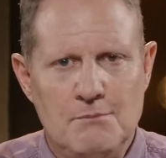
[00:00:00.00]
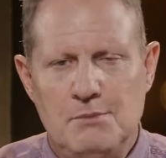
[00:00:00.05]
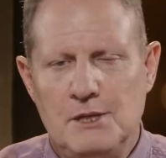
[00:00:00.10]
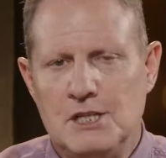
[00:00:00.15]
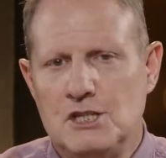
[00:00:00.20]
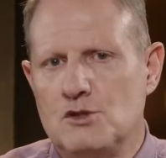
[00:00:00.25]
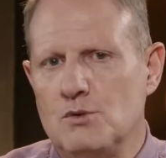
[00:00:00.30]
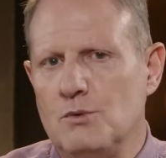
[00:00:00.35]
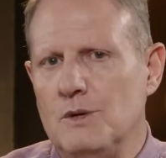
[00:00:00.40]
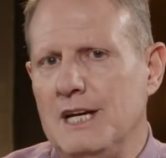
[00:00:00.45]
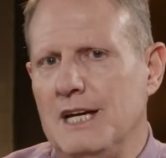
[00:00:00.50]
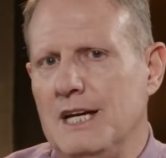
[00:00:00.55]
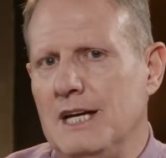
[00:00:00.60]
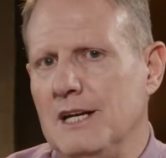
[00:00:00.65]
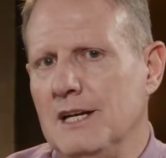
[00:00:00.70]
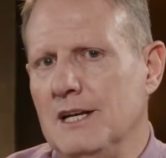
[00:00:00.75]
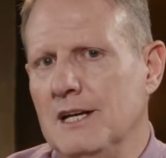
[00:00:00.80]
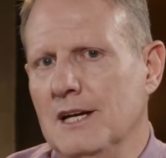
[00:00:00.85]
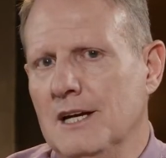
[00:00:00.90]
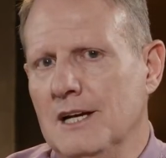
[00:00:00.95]

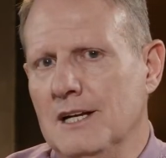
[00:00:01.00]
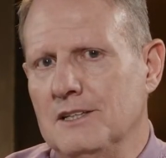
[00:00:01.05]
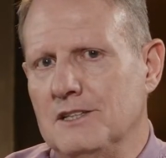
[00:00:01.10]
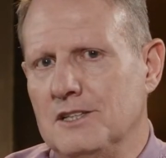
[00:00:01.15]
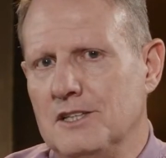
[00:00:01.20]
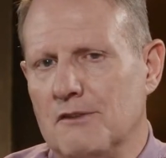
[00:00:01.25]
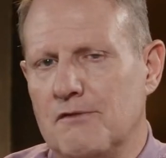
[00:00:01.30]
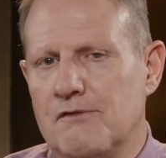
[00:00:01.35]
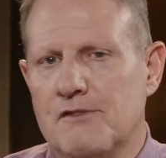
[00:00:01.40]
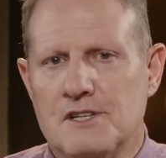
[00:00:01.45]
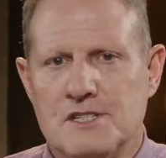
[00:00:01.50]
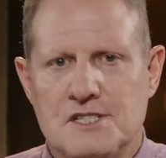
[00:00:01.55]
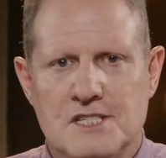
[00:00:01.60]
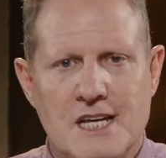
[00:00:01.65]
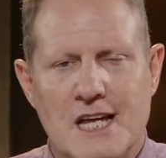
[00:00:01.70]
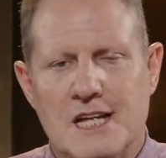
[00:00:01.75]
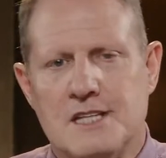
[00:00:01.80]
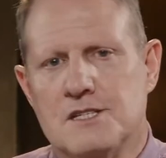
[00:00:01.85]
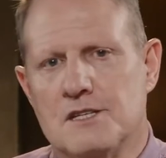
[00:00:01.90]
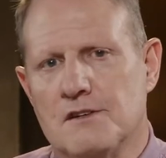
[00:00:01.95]
between different
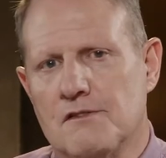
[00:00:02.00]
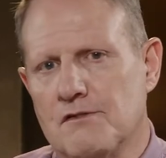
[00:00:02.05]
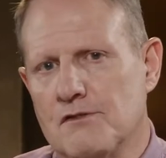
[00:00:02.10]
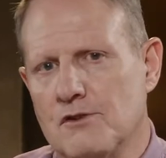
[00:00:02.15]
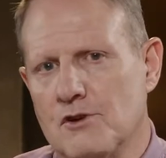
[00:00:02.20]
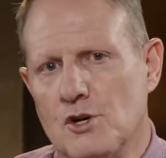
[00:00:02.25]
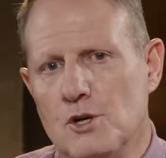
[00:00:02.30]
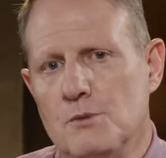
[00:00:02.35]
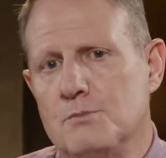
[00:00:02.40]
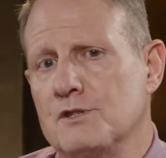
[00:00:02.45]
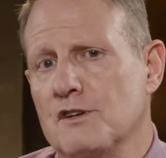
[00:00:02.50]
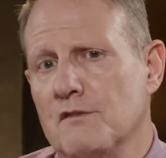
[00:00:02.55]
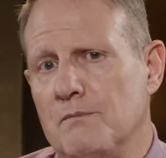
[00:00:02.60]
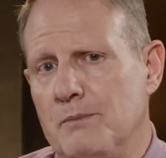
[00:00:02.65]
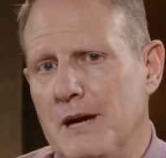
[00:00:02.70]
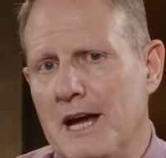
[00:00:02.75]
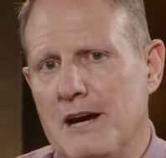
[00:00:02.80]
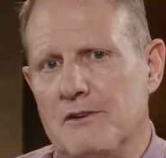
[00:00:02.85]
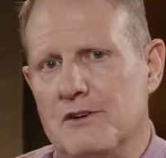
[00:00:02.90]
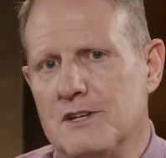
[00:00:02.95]
sets of groups of
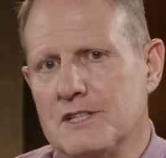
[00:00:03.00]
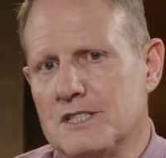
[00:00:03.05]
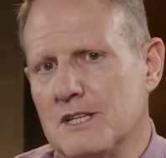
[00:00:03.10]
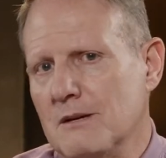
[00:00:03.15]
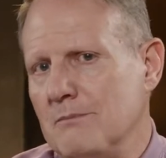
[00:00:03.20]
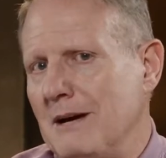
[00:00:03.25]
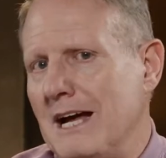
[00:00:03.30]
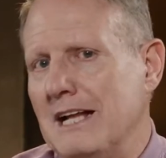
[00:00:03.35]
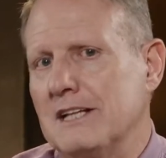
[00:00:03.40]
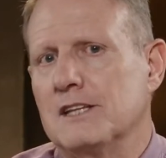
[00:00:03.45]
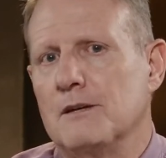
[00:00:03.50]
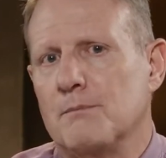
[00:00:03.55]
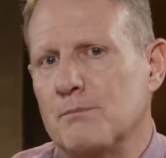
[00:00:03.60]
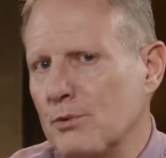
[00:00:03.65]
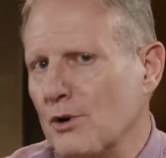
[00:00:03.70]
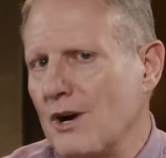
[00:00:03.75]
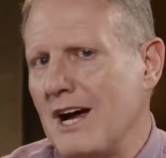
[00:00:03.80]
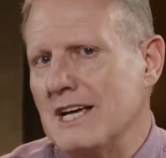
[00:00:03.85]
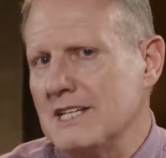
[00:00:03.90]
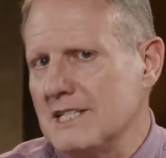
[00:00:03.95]
parents about the
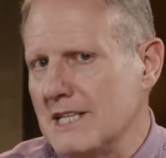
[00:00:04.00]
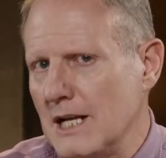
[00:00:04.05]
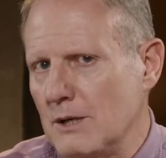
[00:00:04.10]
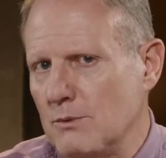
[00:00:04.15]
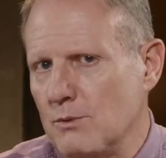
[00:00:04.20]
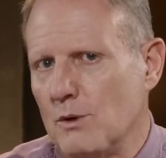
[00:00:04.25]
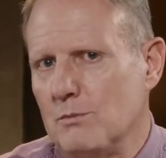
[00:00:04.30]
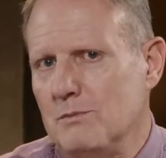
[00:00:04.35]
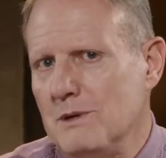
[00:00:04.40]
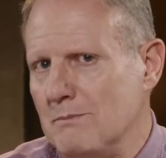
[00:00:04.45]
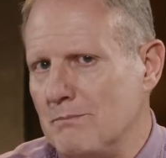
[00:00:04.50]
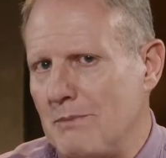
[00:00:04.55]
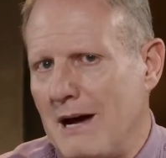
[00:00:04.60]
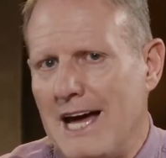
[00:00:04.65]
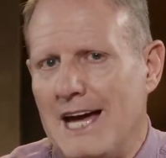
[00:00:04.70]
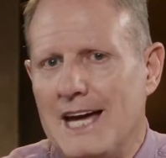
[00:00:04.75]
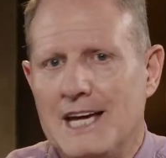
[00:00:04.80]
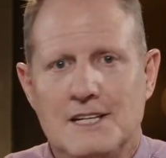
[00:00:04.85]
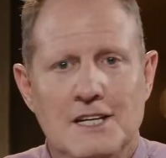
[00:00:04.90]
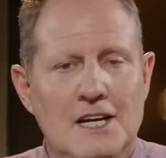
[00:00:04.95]
price that will be
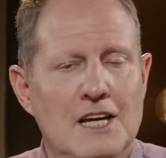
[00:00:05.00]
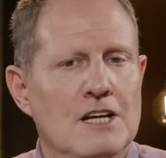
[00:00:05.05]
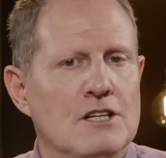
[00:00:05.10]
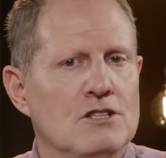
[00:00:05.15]
paid